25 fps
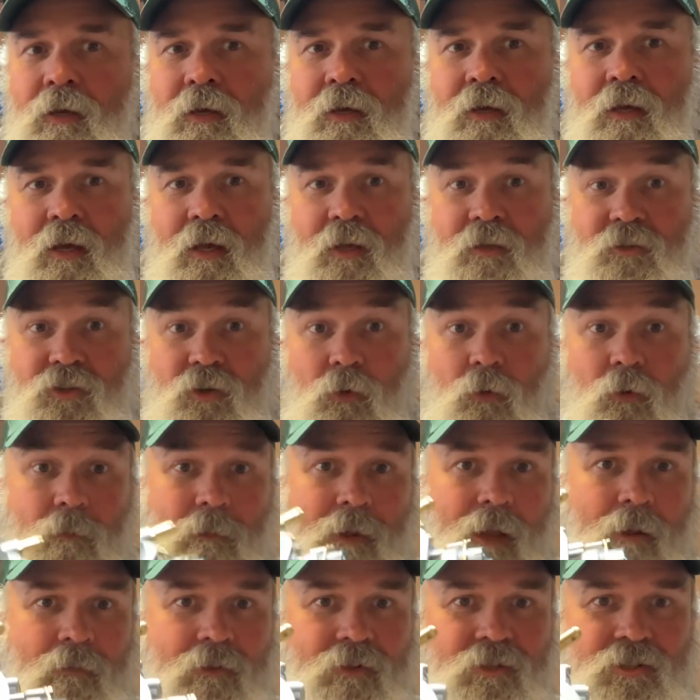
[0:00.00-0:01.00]
And so we'll be
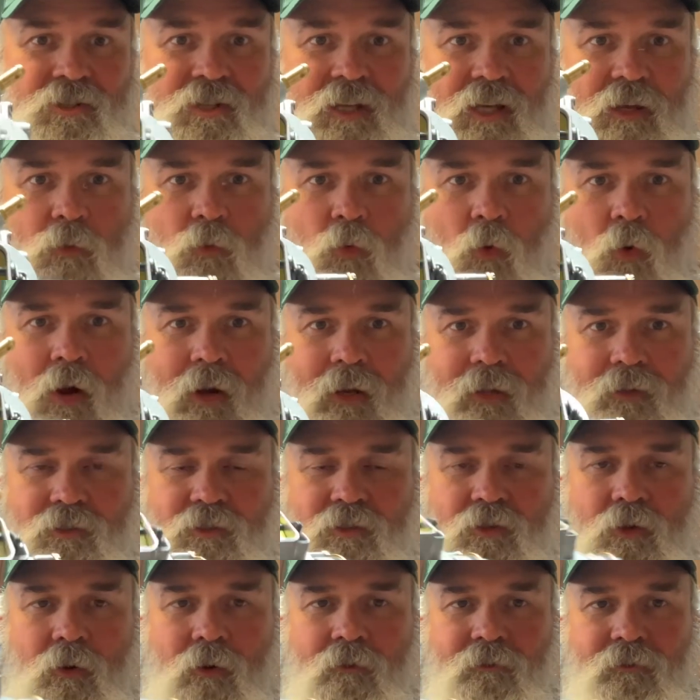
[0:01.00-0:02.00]
able to see what it's
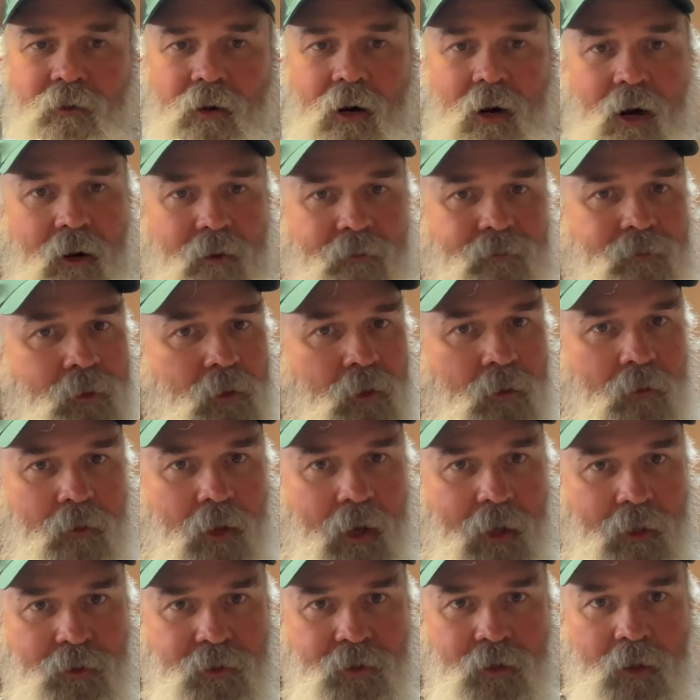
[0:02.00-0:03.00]
doing for air fuel
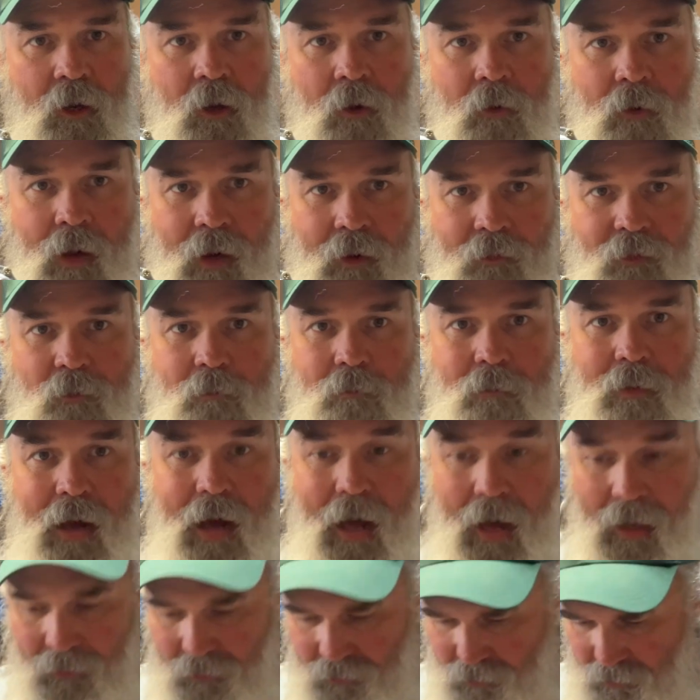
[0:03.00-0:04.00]
ratio out of the
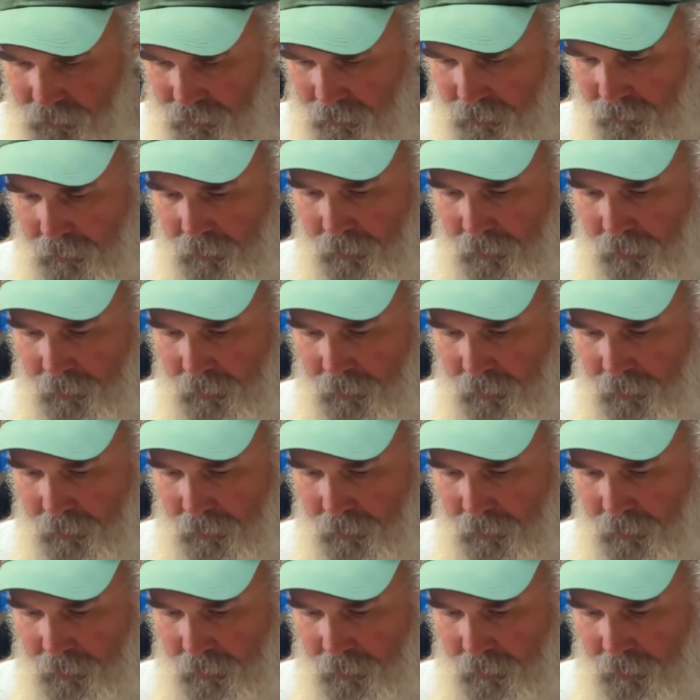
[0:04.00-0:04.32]
box.